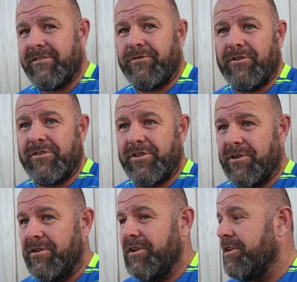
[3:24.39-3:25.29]

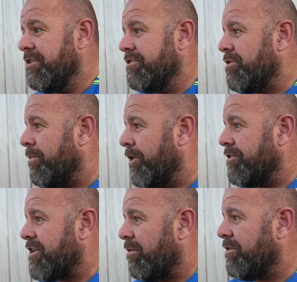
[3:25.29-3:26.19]
to
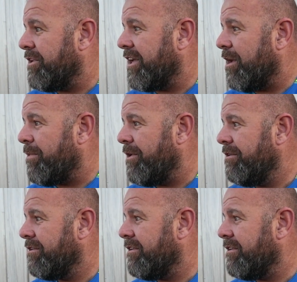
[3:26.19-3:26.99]
Bert Troutman, the keeper.